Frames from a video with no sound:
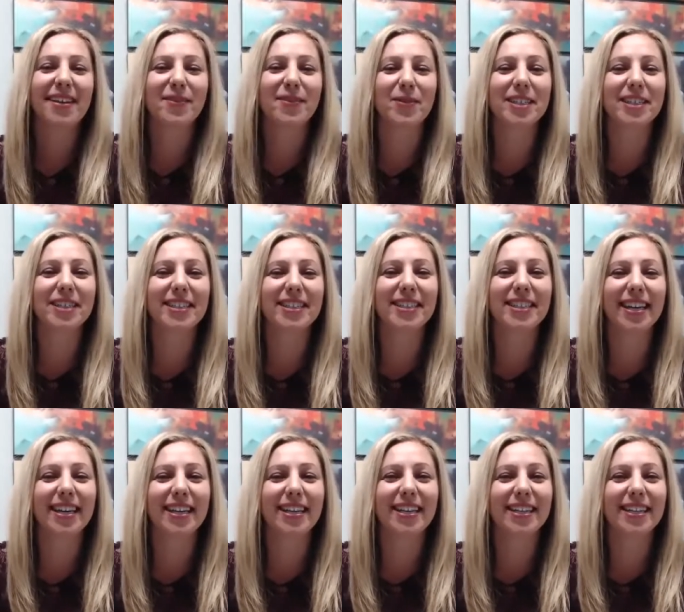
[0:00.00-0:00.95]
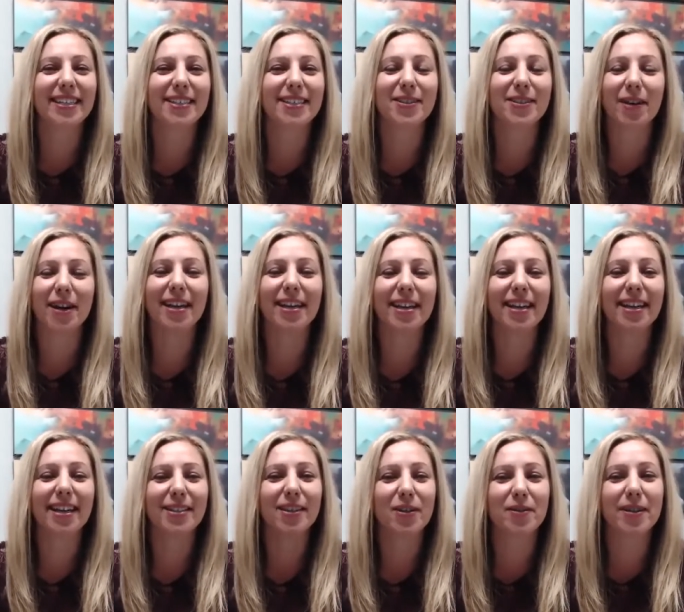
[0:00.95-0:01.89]
Real estate is great, as
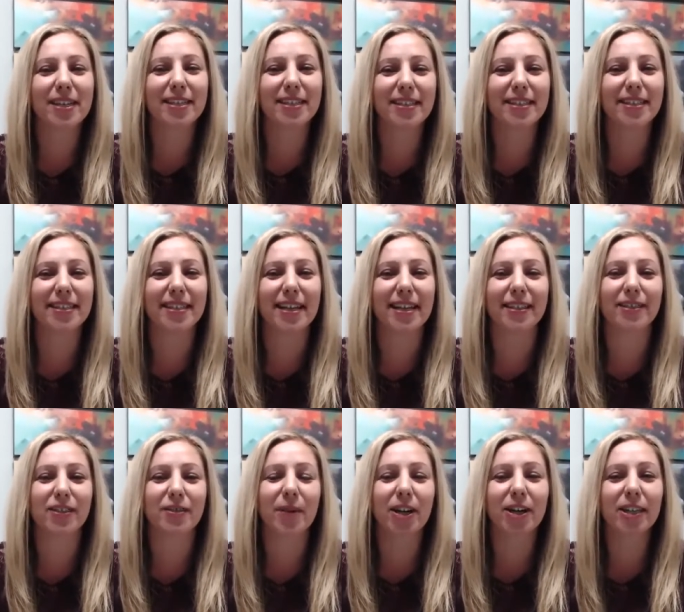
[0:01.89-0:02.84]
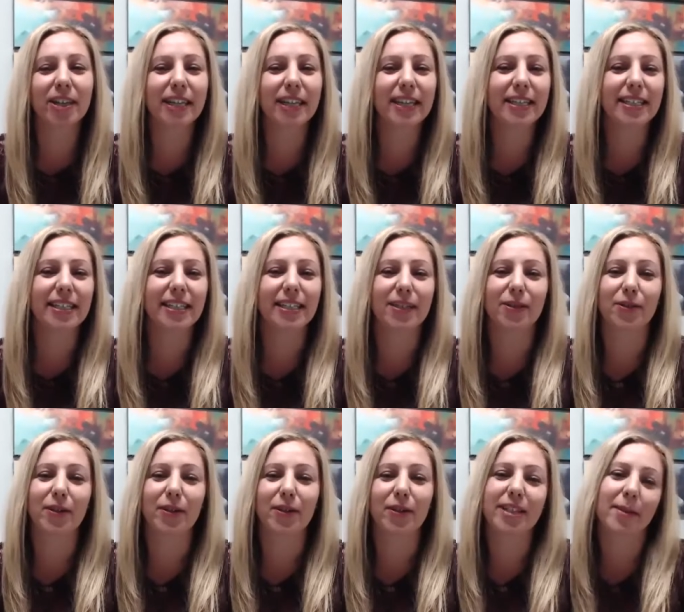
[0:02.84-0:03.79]
always. Seller's market,
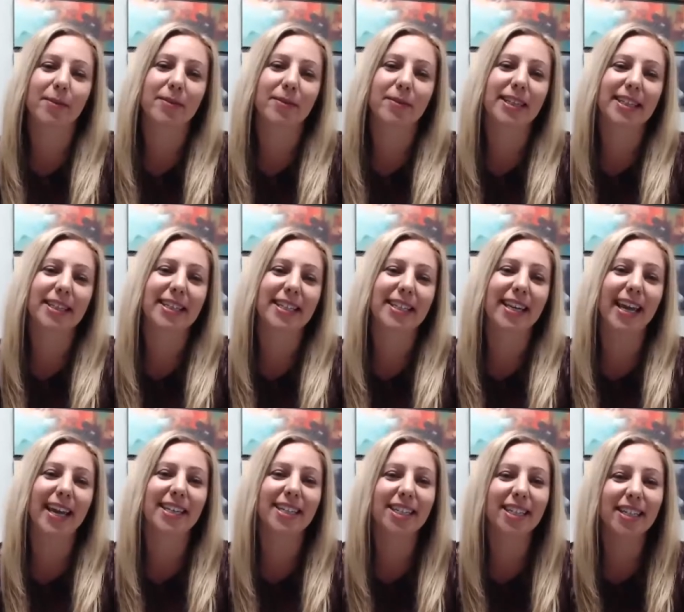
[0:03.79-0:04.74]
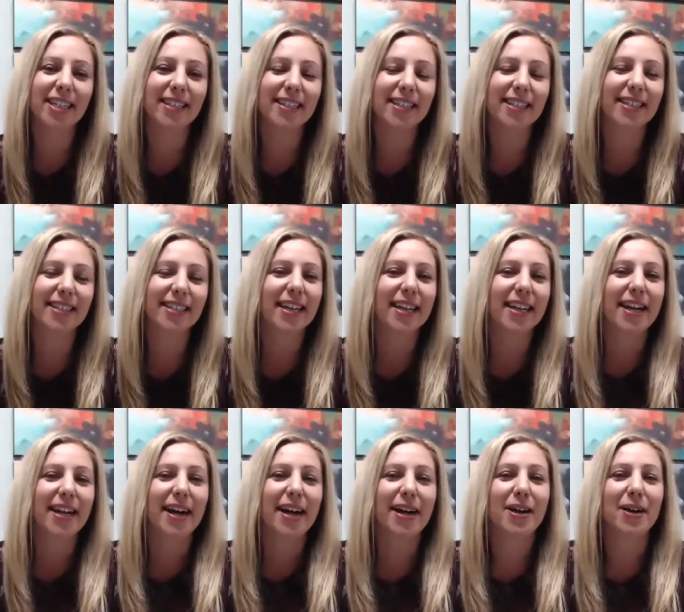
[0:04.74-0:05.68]
great time to be a listing agent.
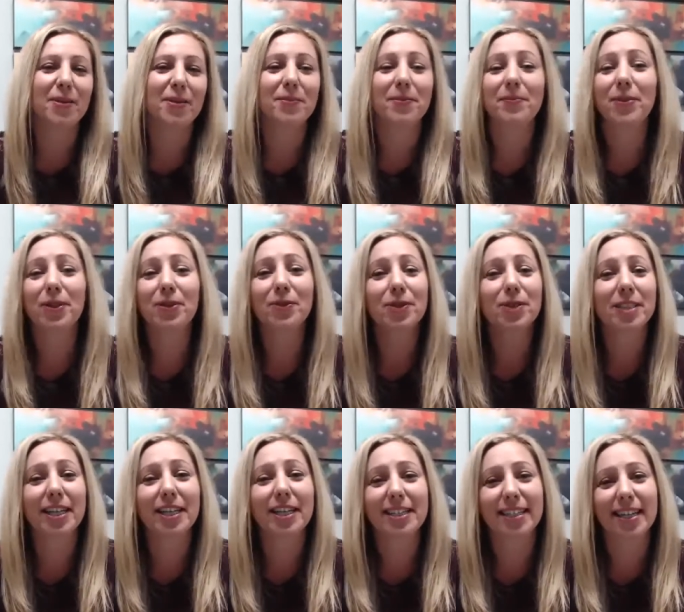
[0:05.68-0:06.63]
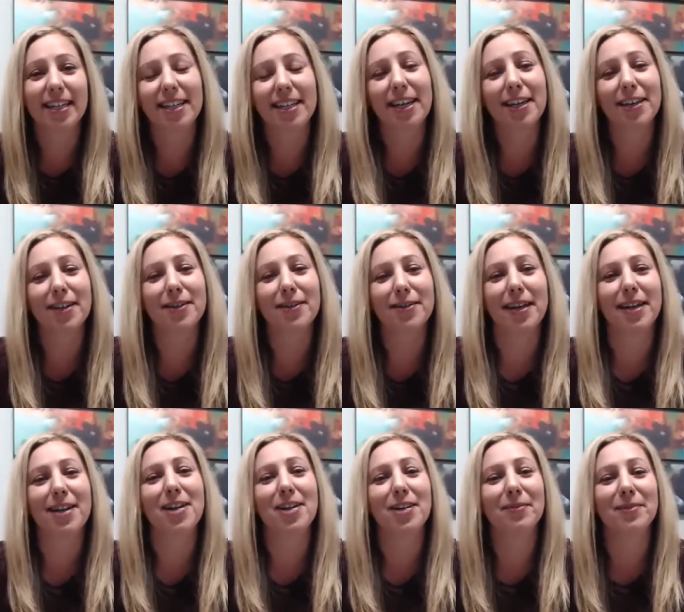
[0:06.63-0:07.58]
Beautiful sunny San Diego,
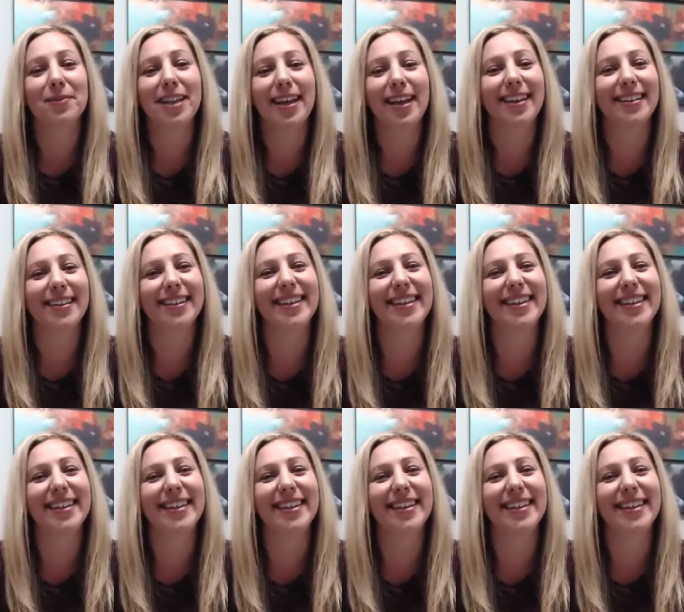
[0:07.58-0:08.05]
cannot complain.